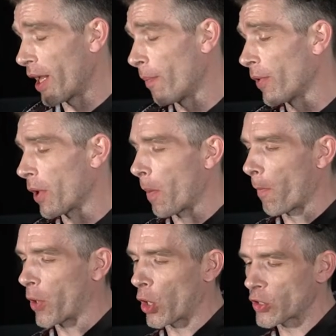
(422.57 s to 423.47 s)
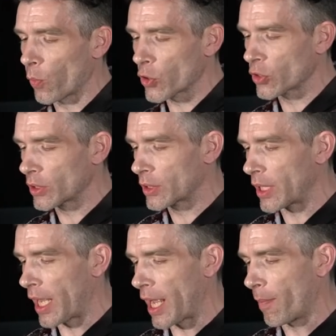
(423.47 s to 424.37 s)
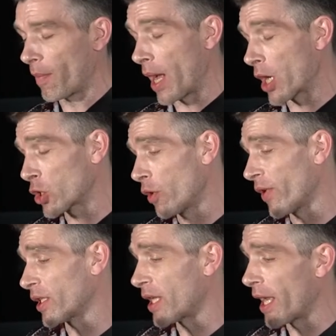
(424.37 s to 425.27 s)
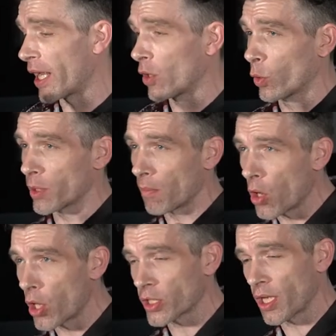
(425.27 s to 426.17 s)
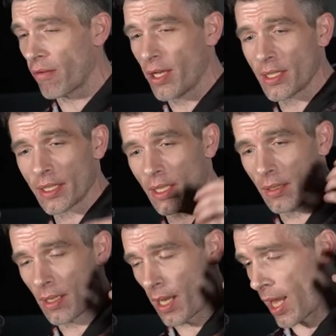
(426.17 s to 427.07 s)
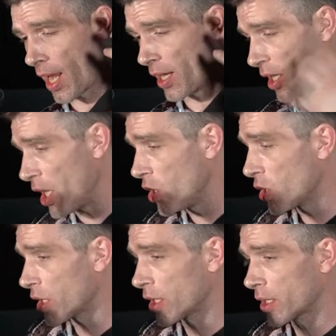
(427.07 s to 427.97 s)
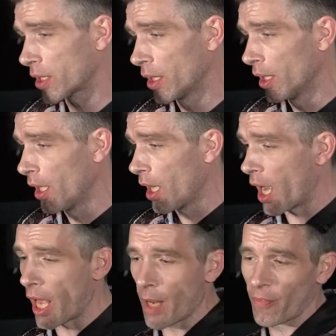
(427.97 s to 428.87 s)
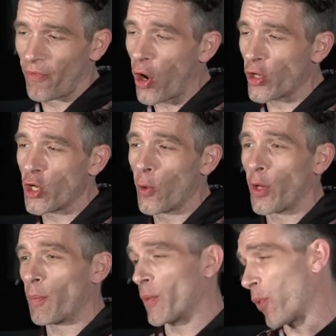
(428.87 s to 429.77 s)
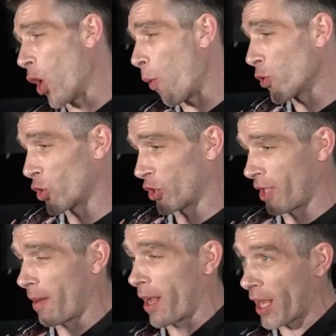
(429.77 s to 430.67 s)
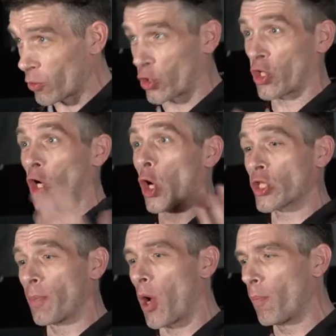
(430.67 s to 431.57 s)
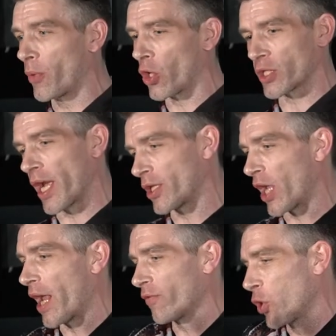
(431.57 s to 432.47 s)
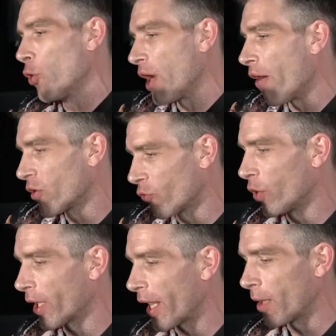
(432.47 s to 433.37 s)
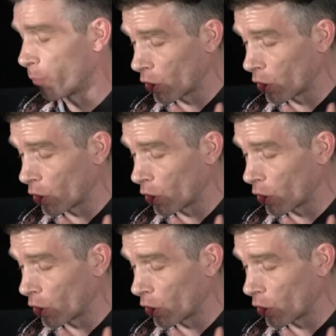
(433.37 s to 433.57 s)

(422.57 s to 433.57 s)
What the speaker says: And then because it wasn't action enough, I decided I had loads of mercenaries, ninjas, and before I knew it, my plot was just a cluster bomb, because I had kind of two narratives running together.